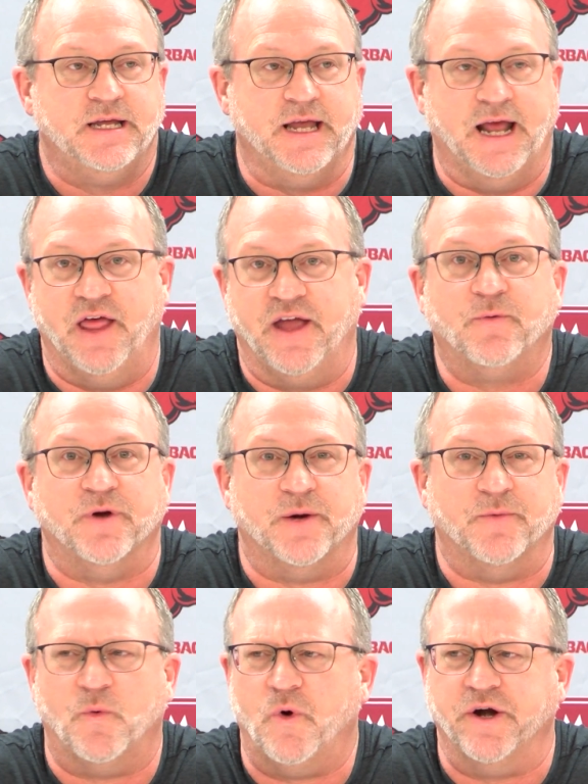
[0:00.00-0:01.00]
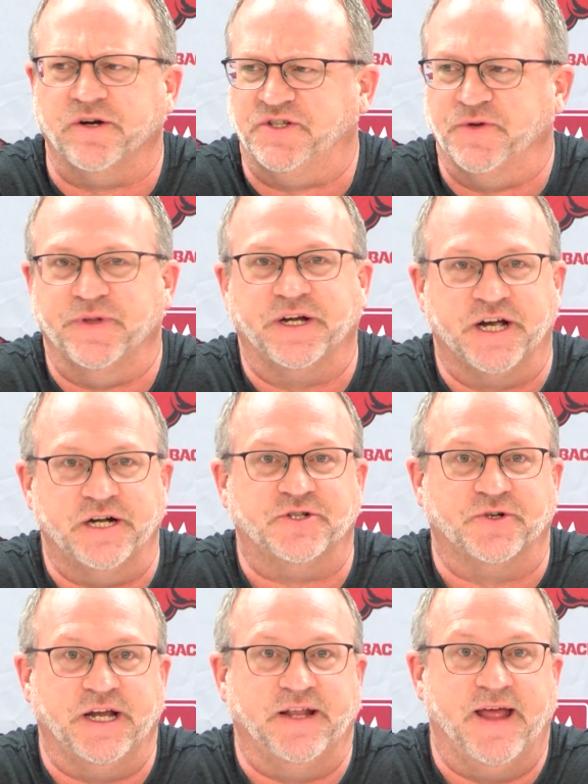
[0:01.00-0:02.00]
And I think we're number one or two in the
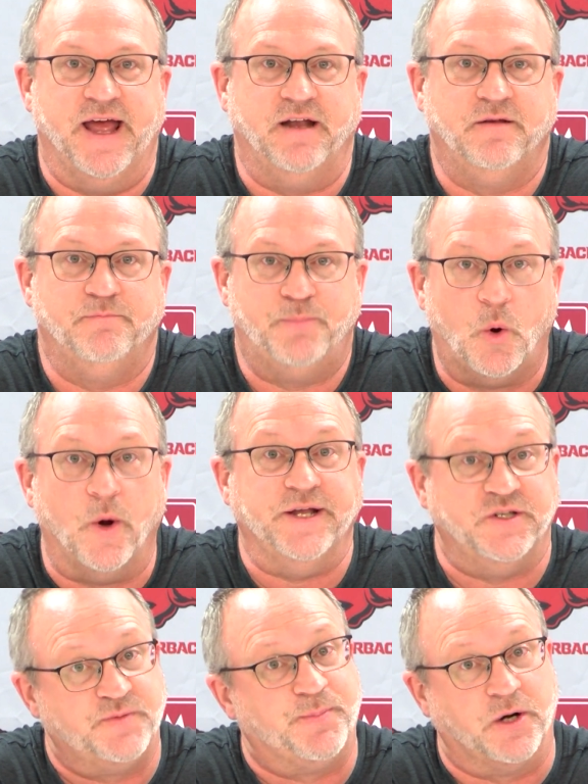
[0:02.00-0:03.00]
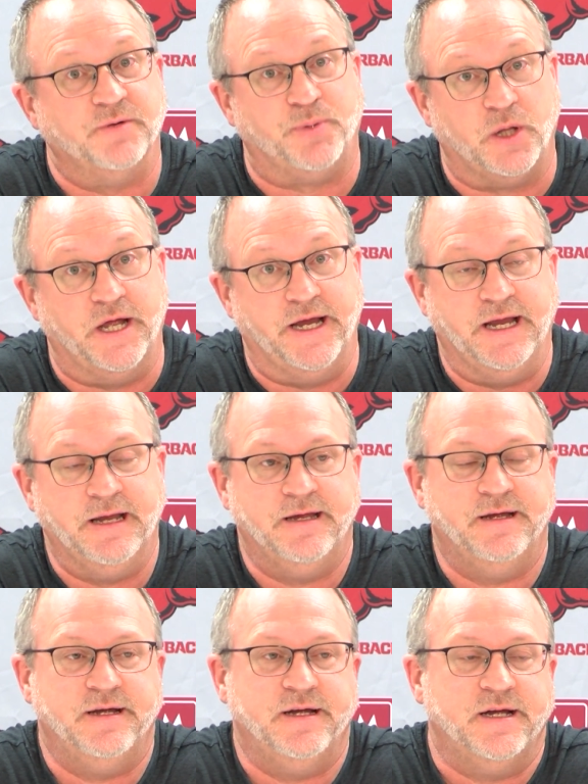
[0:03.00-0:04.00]
country in that. Points per play.
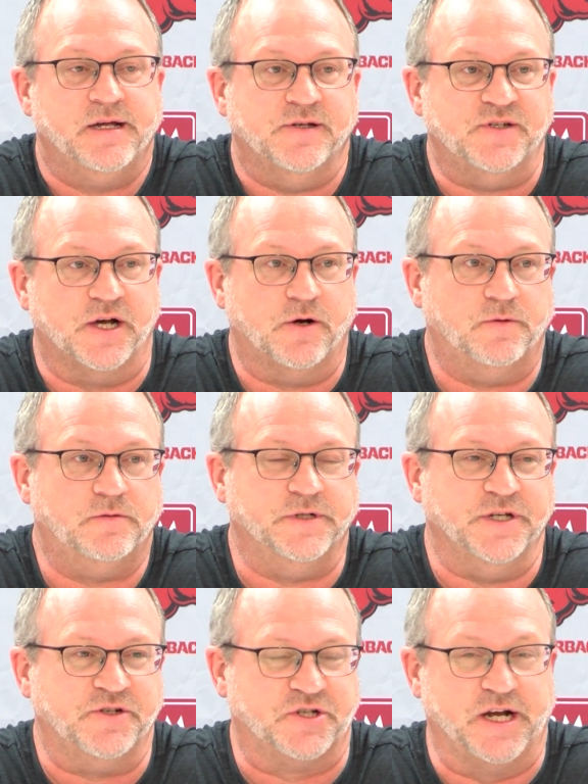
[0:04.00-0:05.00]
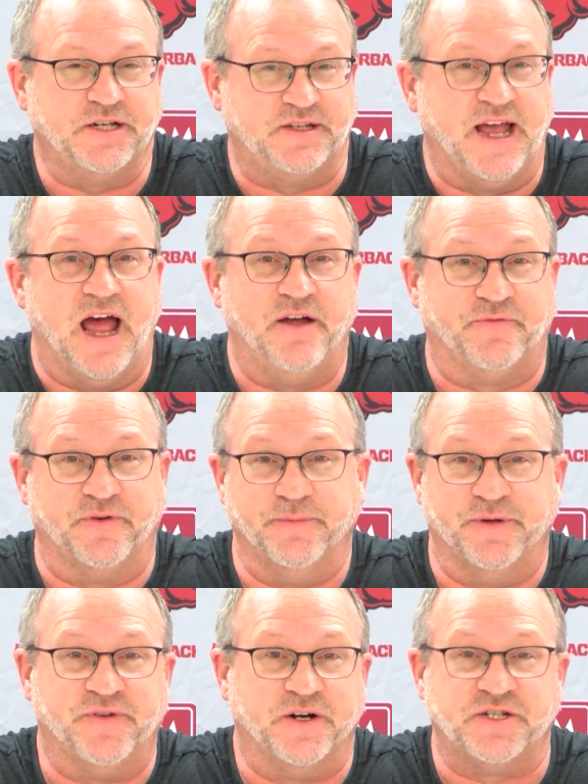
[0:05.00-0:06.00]
So when you stress that from
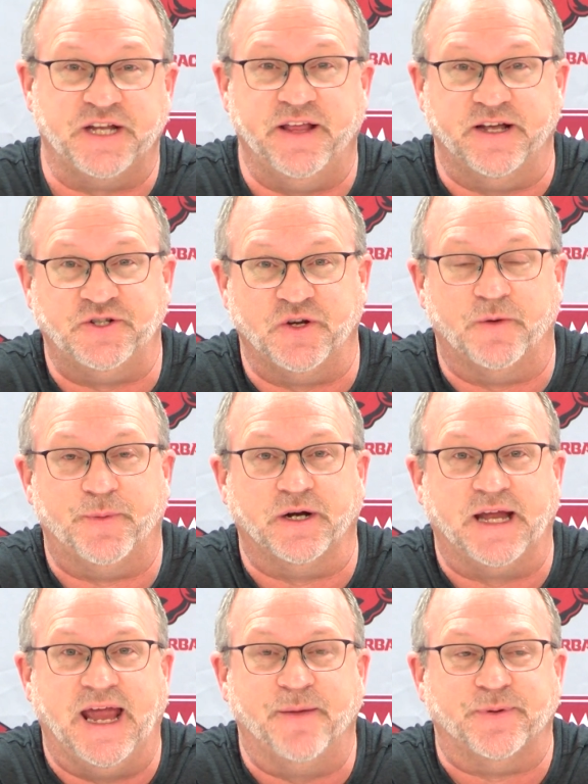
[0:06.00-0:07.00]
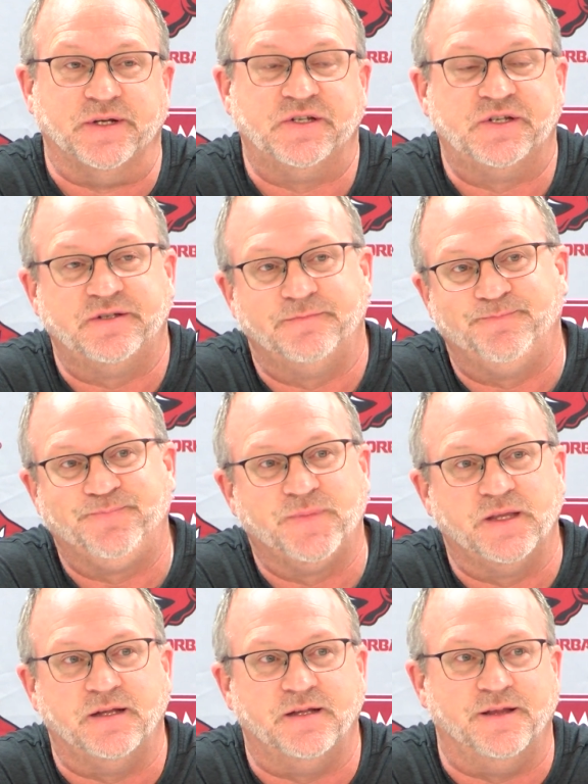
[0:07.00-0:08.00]
the first day they show up on campus,
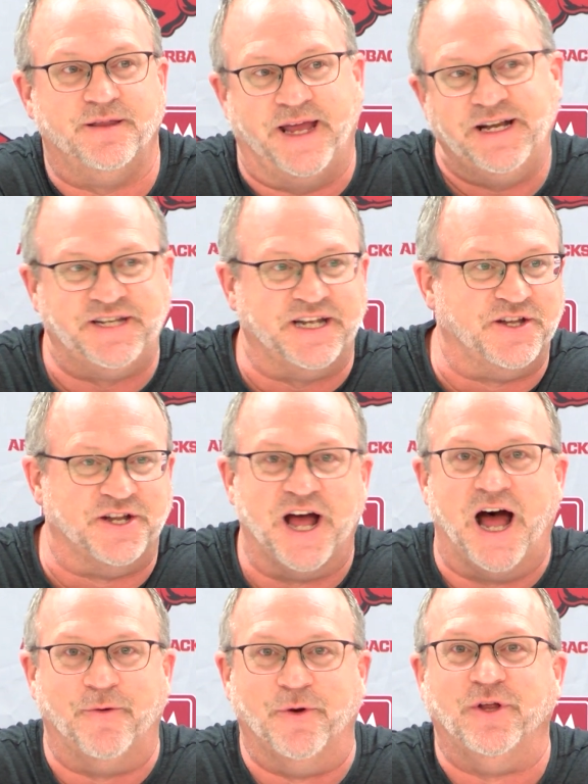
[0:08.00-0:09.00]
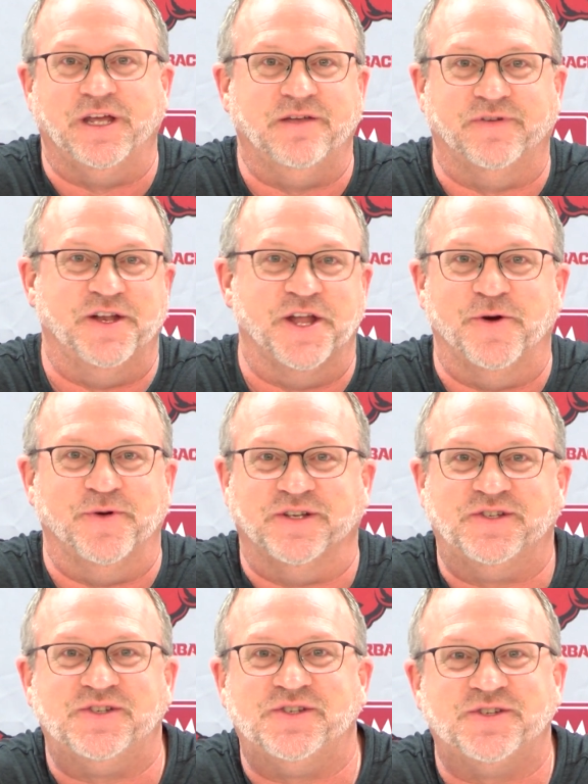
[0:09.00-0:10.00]
they tend to not really even
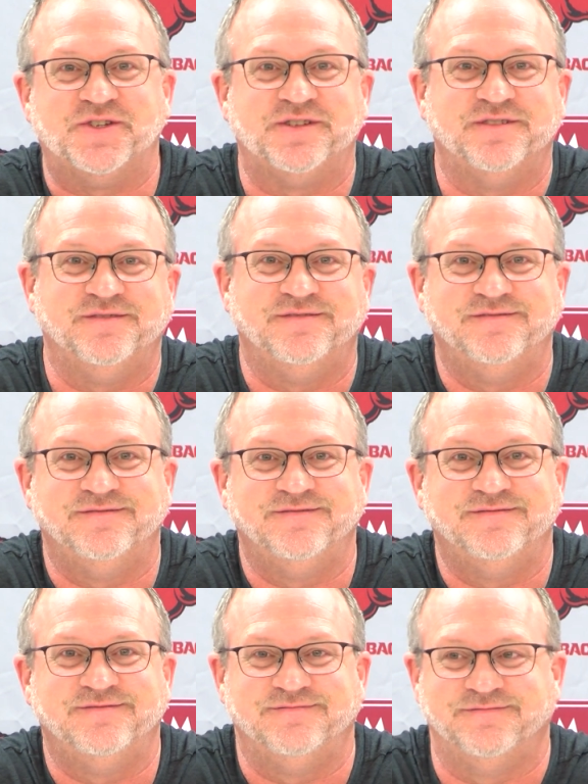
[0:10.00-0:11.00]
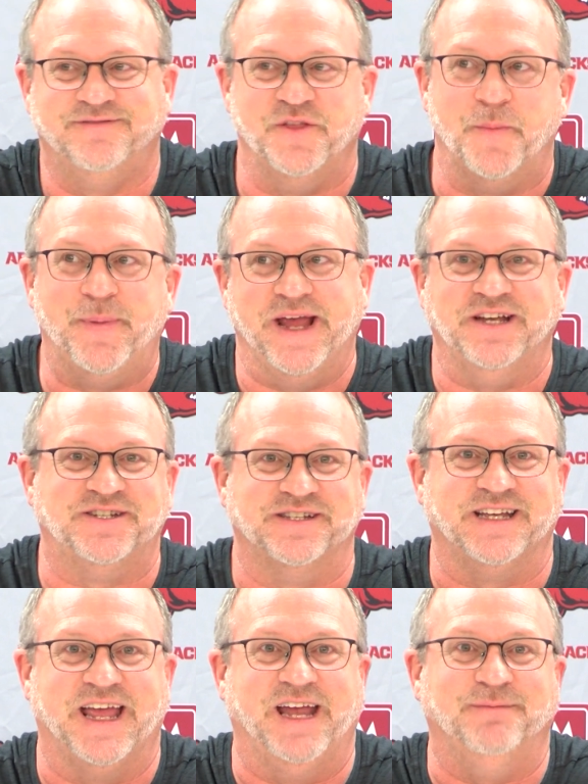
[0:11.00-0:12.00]
notice the pace
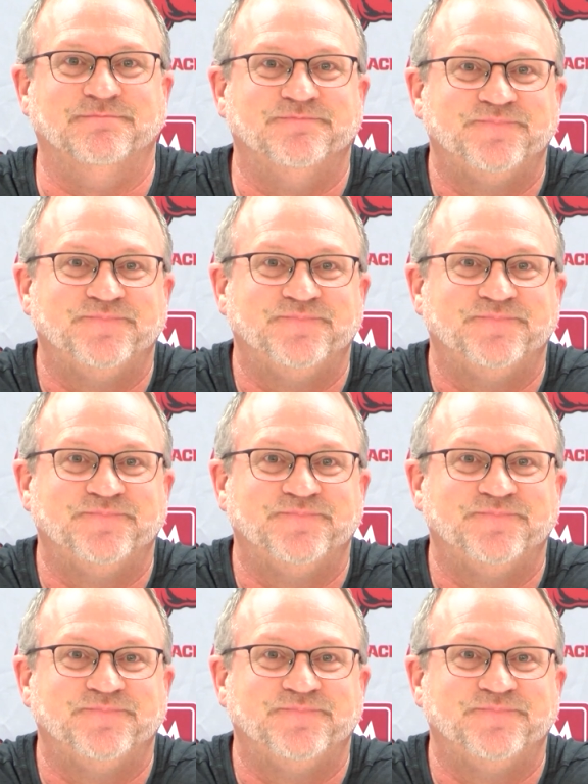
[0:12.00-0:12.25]
game.